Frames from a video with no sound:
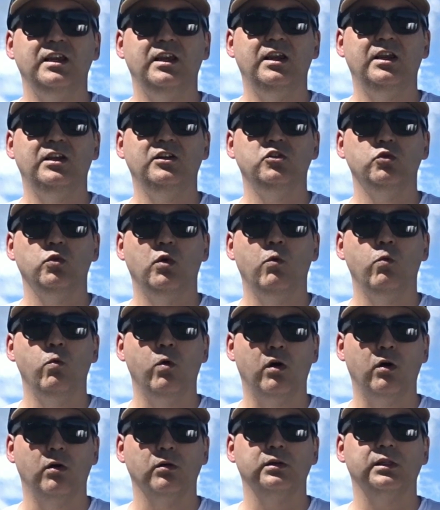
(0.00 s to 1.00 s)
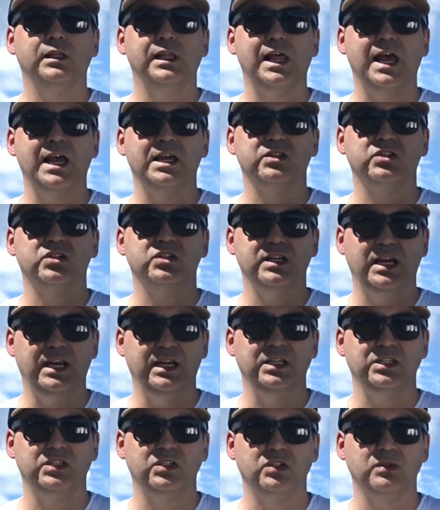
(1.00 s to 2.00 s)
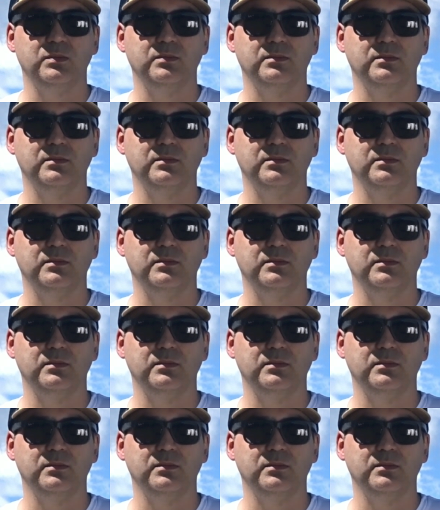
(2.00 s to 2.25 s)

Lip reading: into a world-class status.